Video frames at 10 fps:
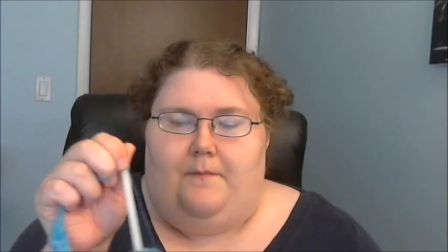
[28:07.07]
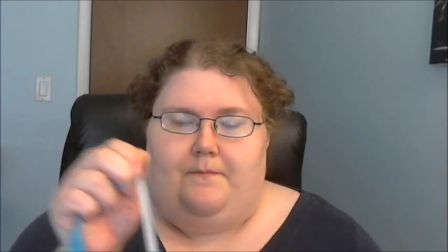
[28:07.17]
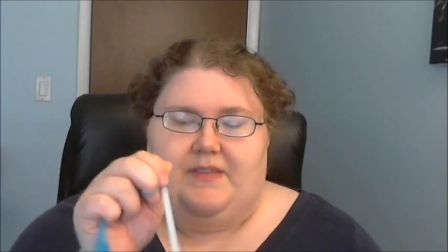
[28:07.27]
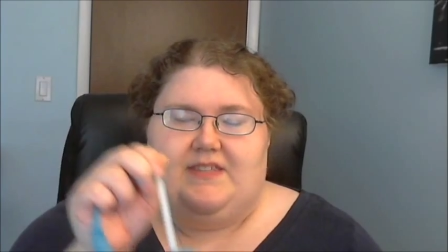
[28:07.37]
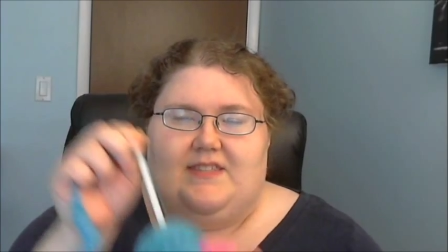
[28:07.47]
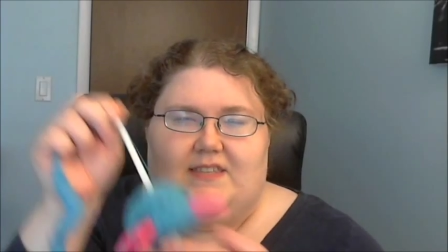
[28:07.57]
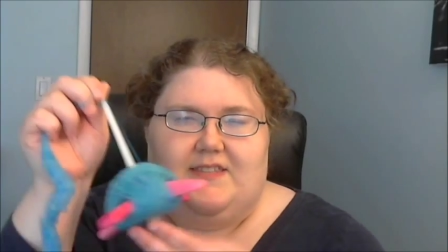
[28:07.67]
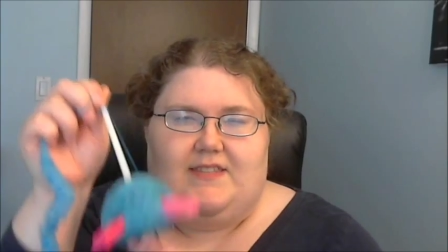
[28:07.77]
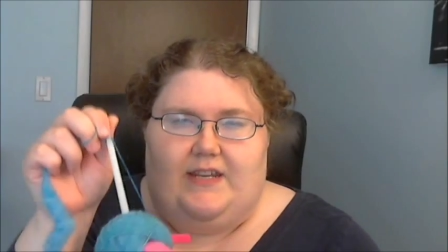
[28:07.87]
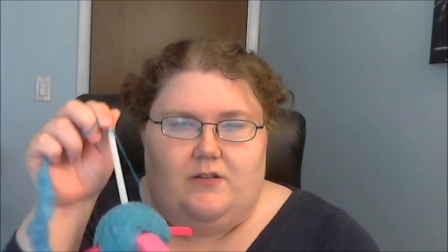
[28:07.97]
this is the
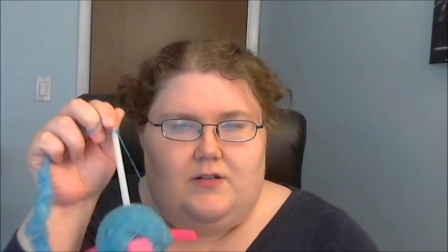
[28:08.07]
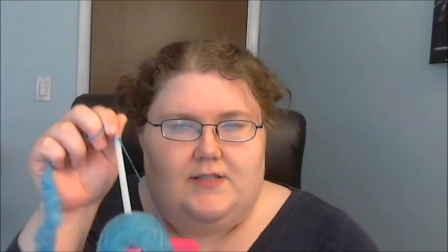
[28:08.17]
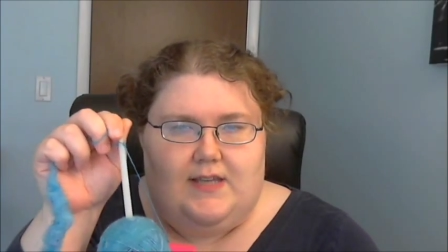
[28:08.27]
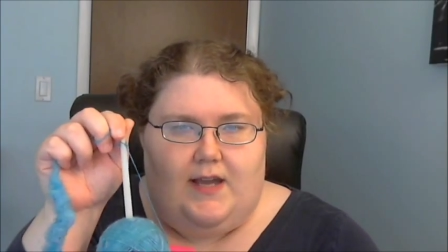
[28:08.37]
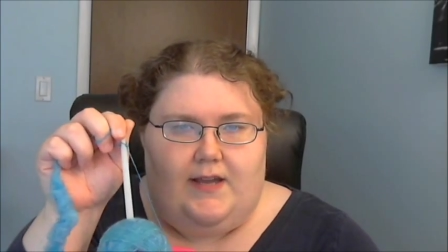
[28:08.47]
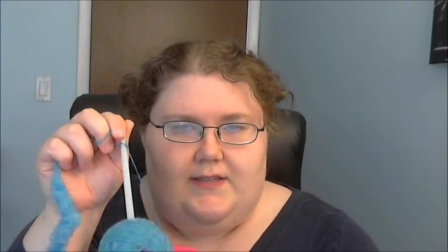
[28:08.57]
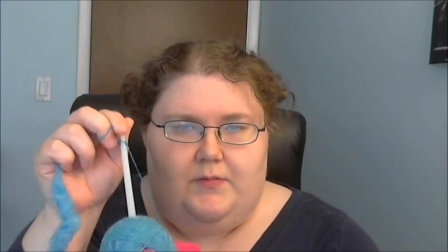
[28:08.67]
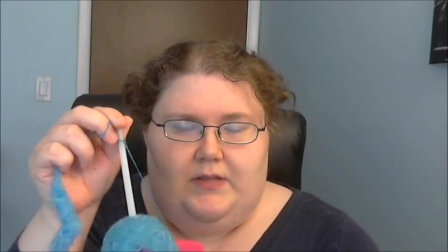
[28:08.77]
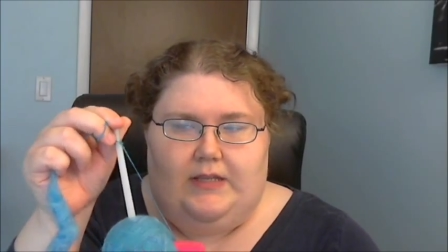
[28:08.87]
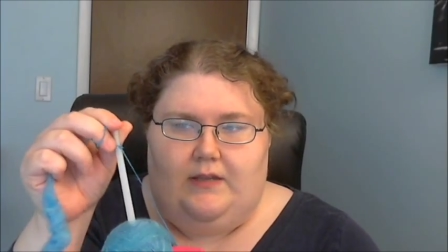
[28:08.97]
standard size, I
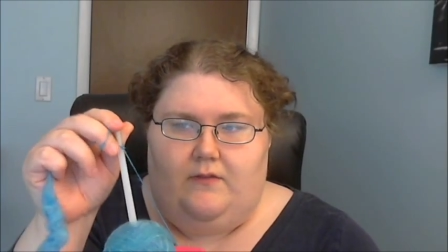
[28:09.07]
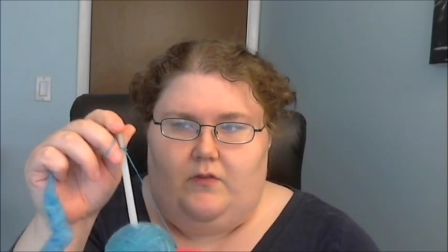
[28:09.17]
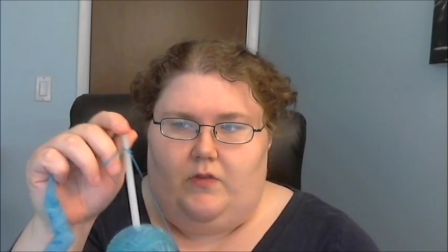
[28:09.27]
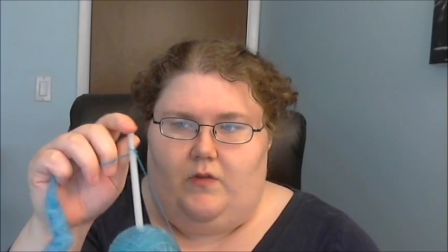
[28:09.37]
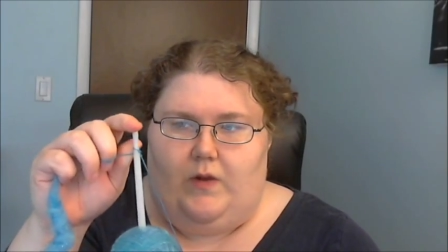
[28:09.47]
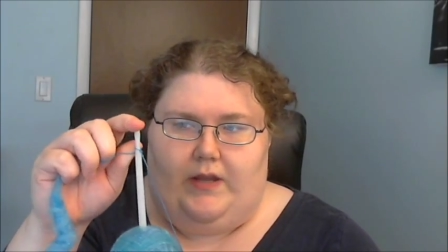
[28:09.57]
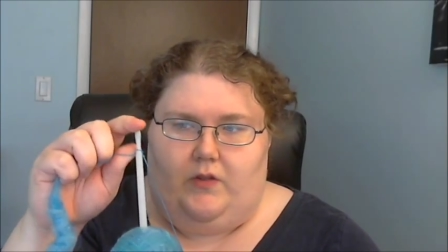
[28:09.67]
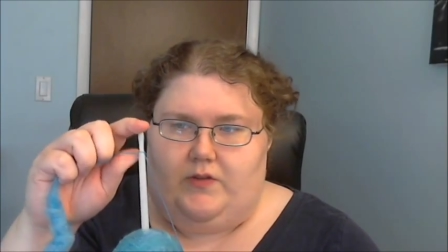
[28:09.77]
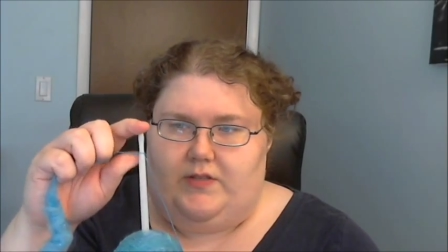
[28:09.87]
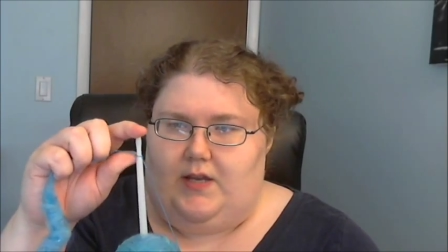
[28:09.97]
believe, or the
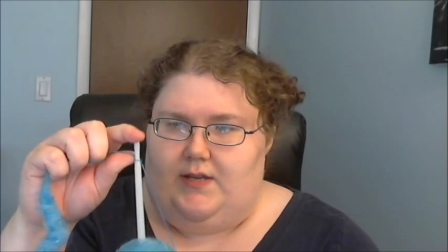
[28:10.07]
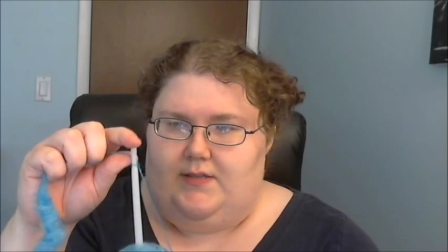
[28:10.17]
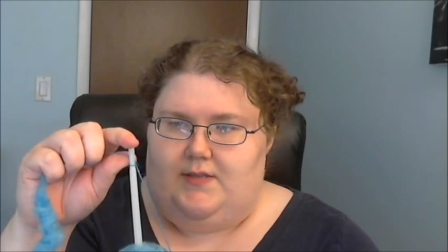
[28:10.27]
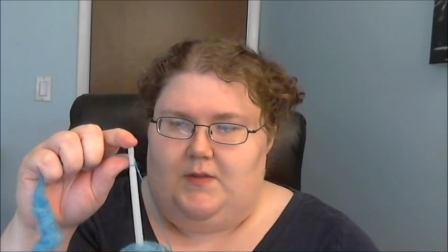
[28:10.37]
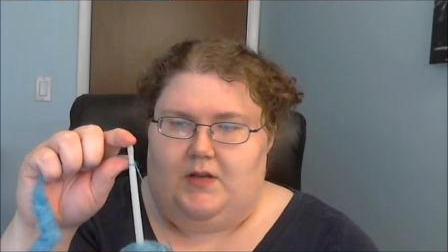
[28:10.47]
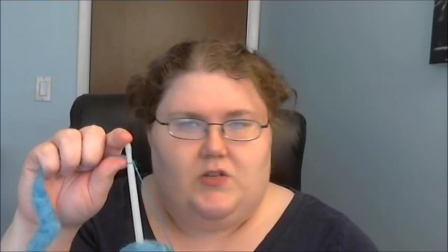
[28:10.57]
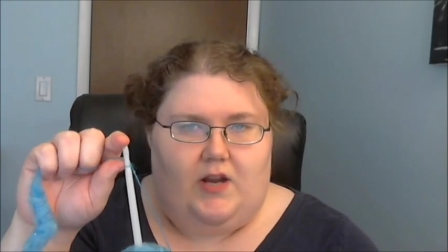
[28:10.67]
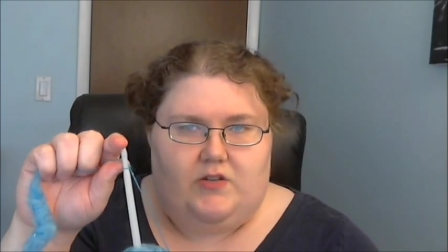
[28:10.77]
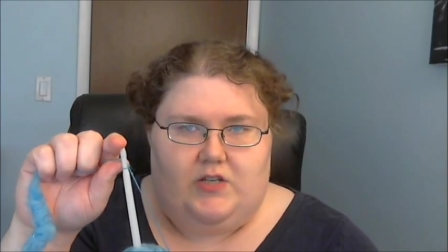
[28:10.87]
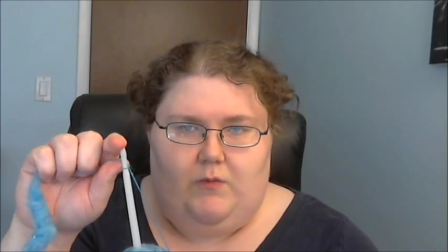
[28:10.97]
regular size, I'm not sure
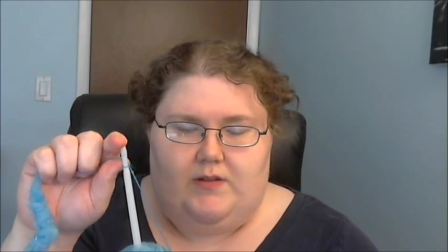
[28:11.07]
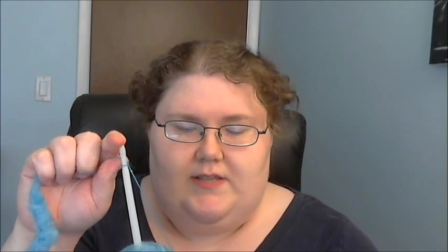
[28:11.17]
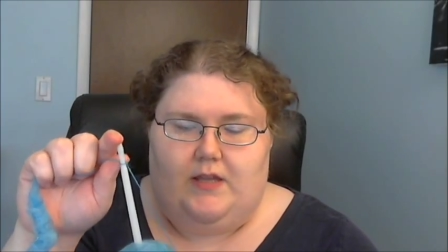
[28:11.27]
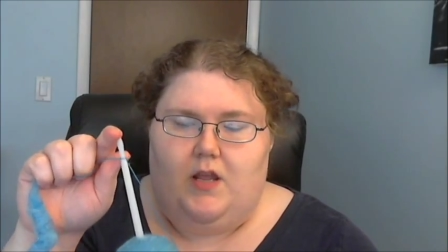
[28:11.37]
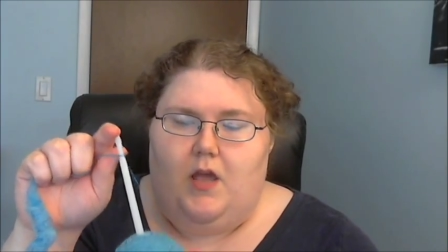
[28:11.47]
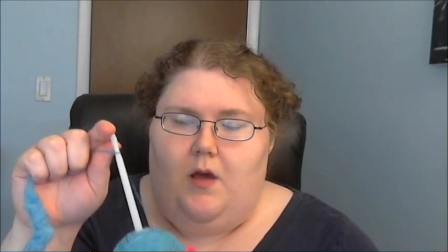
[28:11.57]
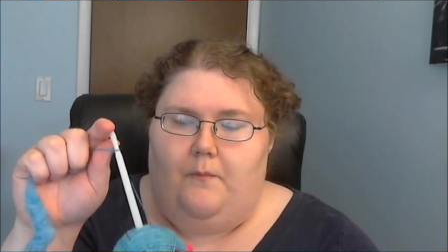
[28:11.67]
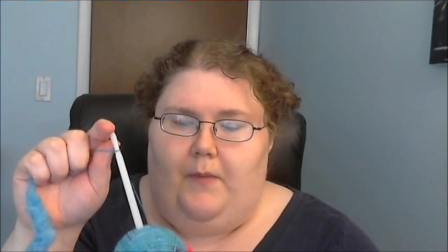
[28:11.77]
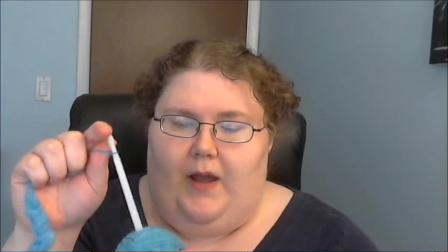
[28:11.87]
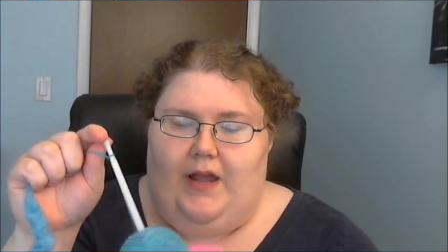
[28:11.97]
how she words it,
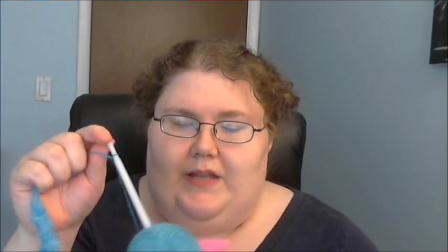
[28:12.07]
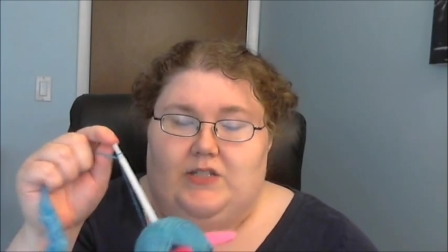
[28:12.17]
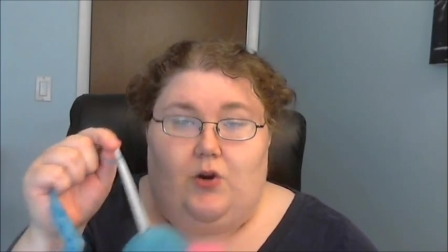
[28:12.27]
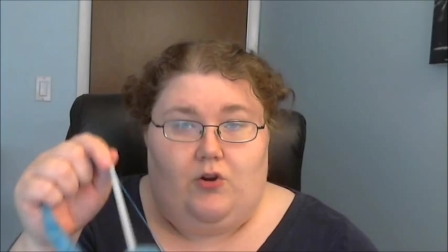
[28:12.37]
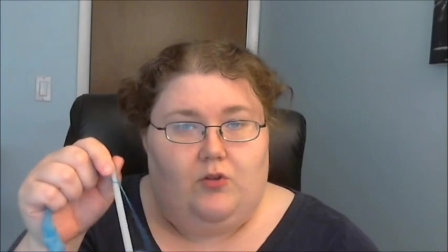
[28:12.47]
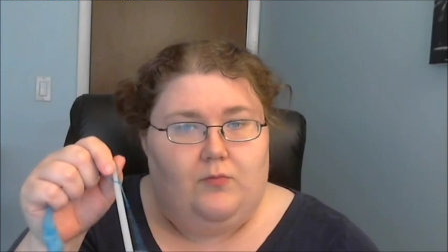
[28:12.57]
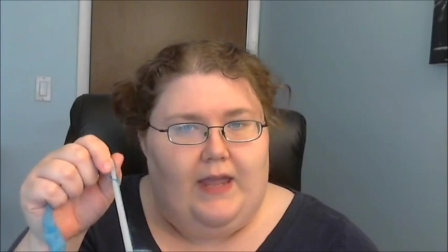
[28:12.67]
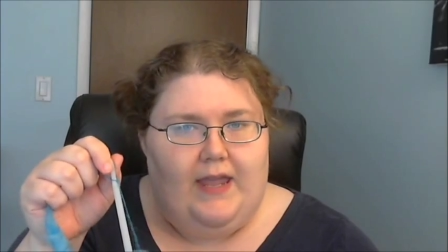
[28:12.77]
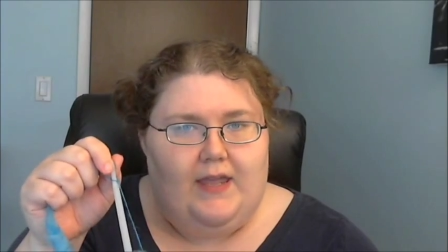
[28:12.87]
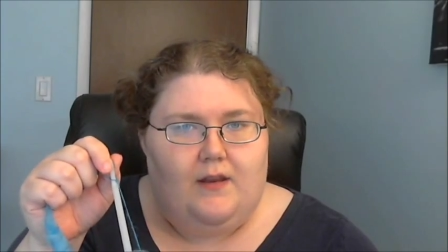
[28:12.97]
by Turtle
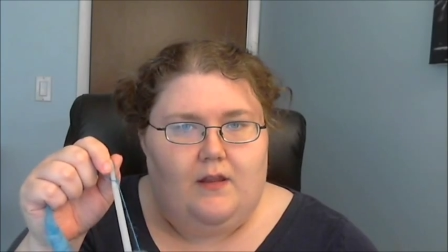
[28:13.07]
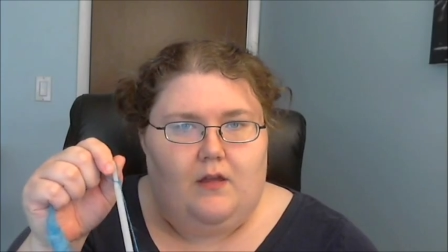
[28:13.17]
Maid.